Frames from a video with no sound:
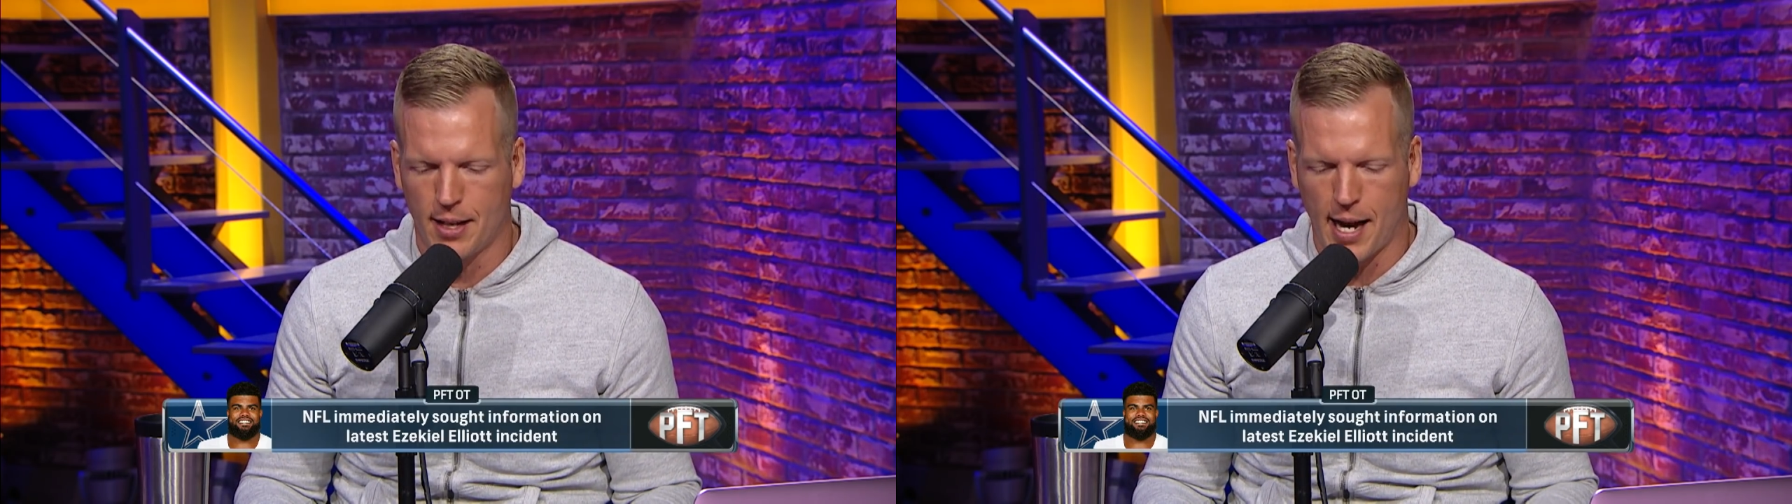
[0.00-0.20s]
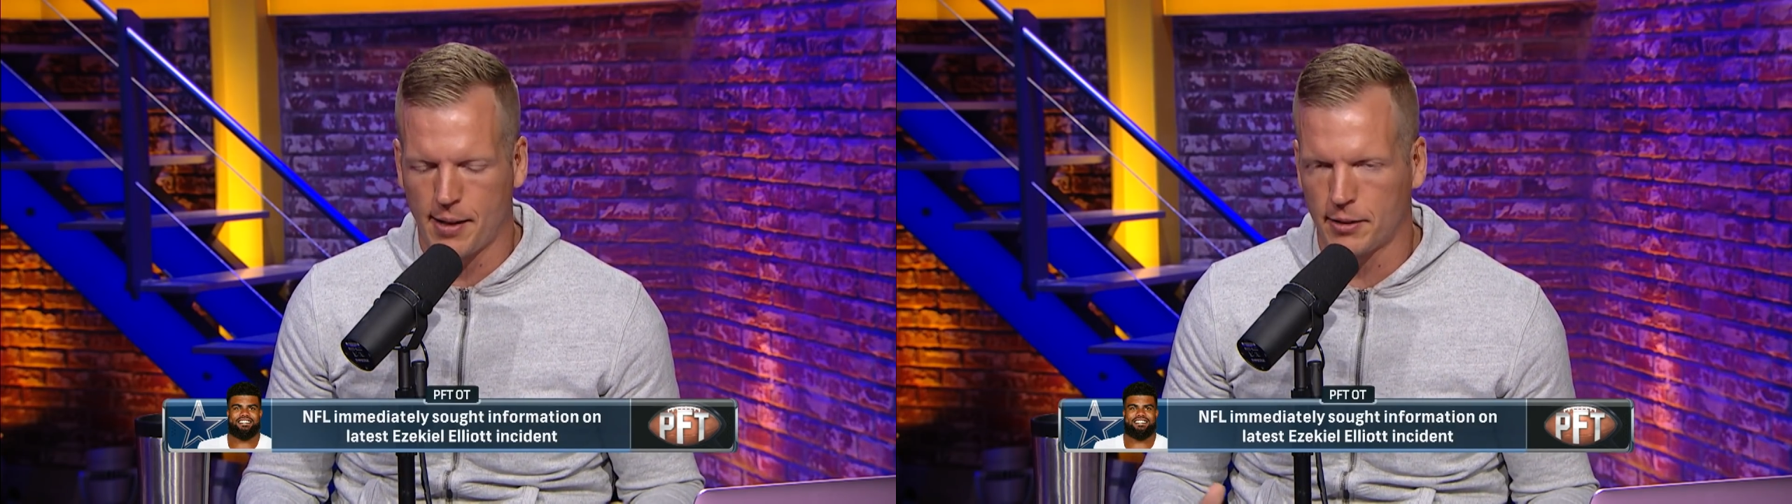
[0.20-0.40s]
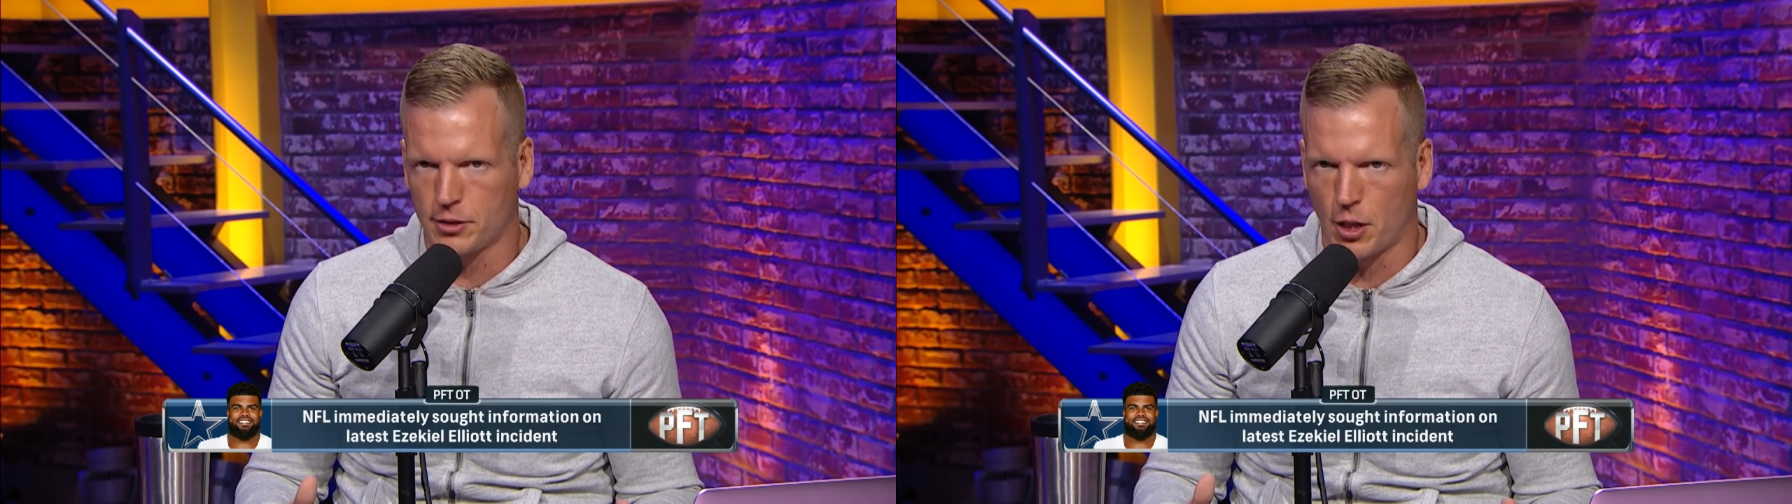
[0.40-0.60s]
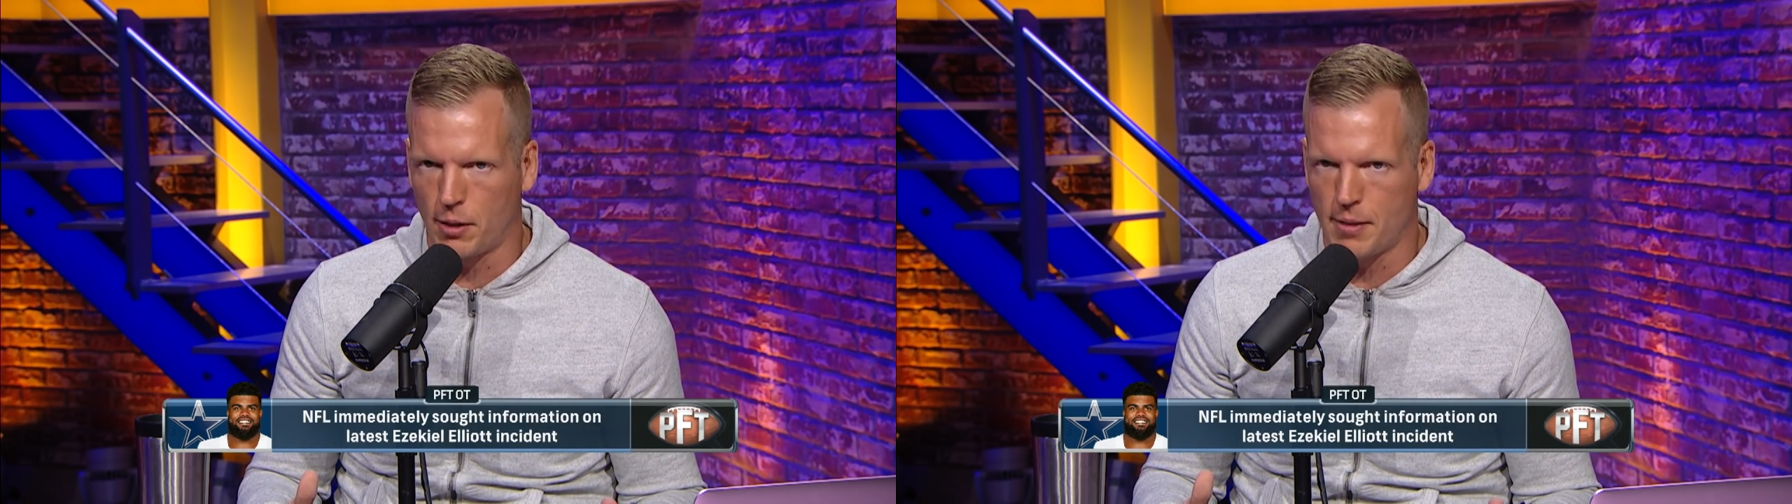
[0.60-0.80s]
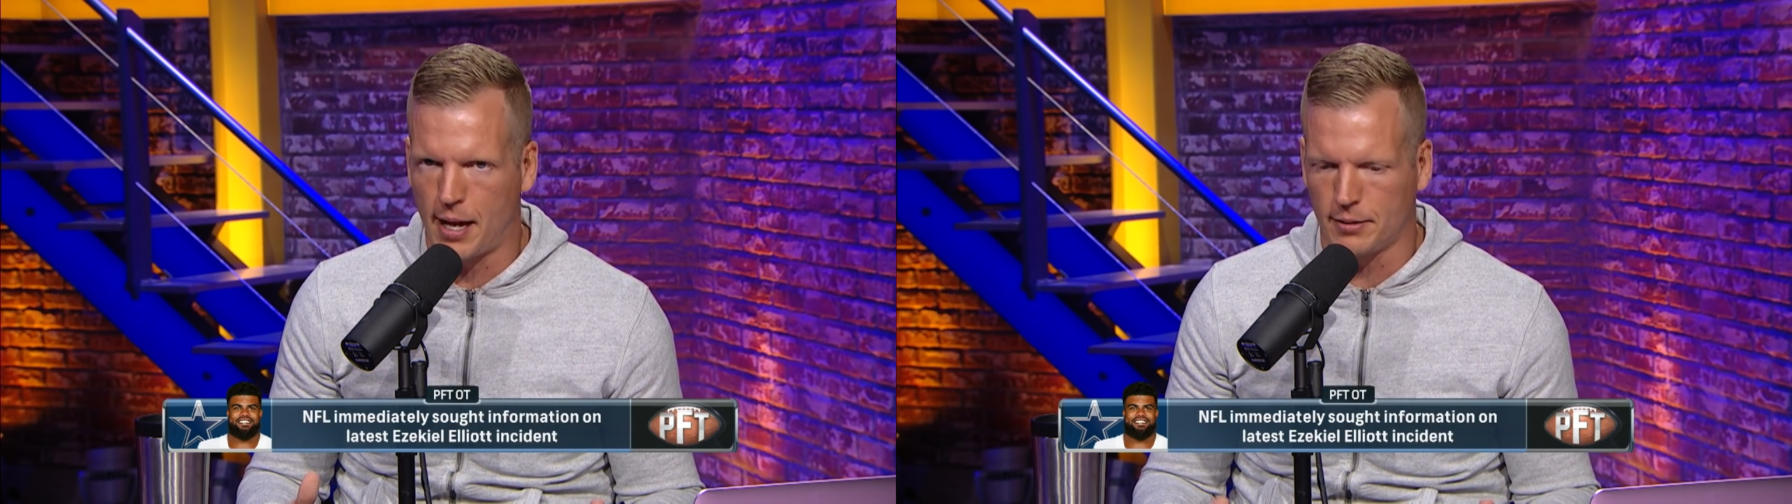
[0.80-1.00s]
I'm not, so,
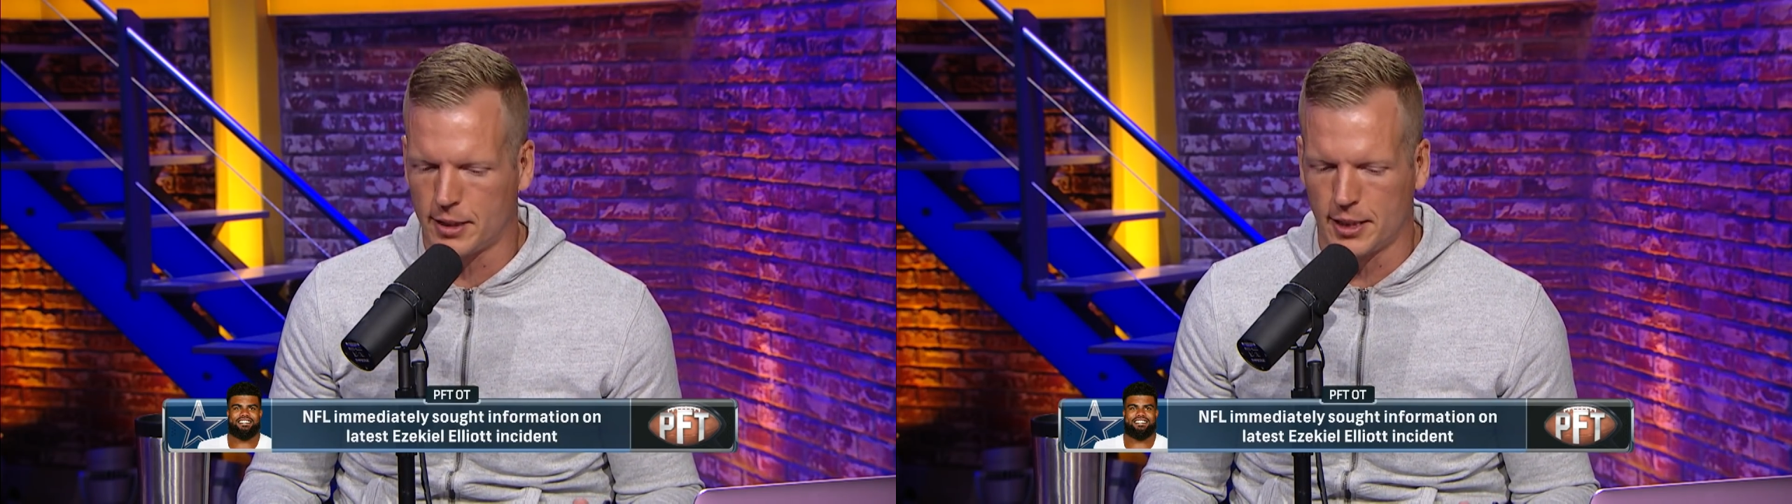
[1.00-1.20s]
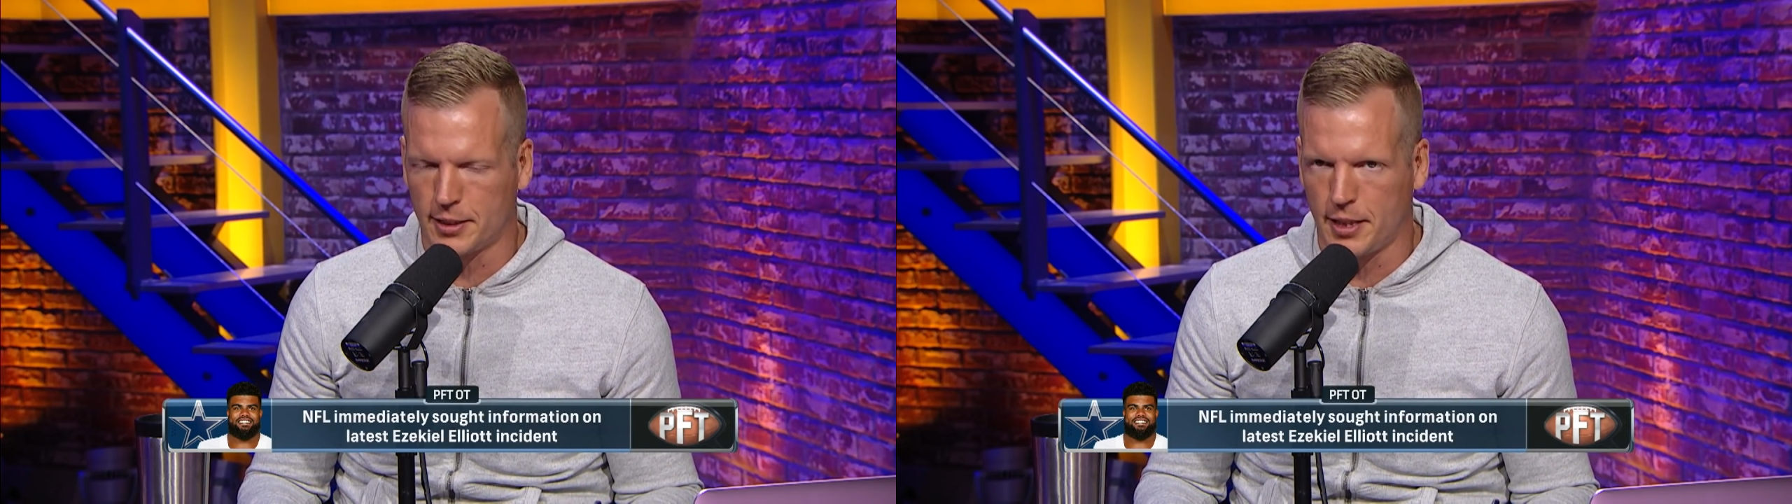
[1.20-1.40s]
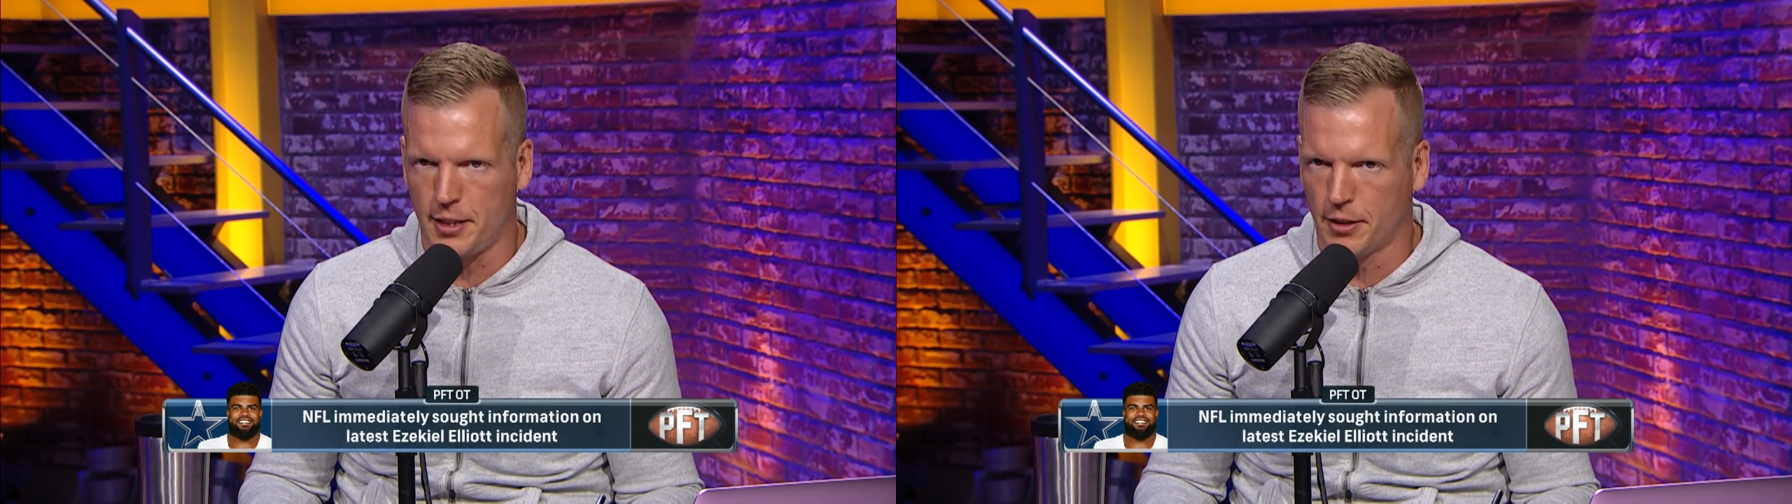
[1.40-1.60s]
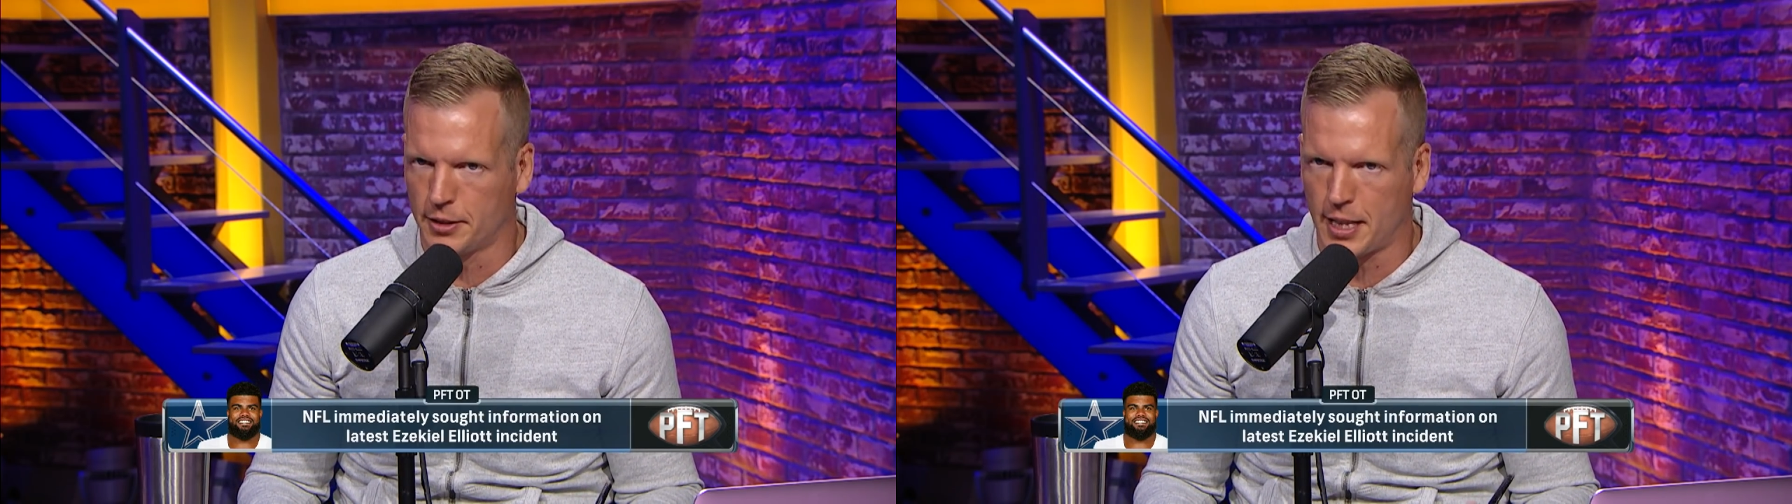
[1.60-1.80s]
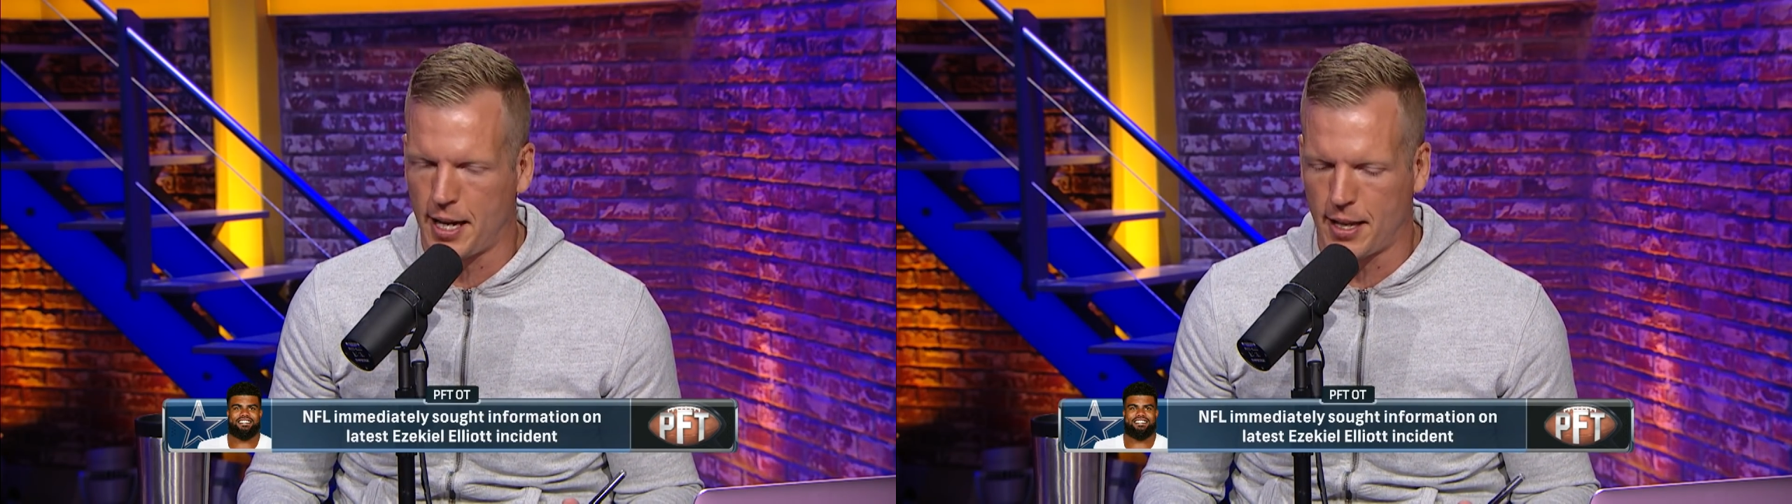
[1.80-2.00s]
I'm not going to sit here and say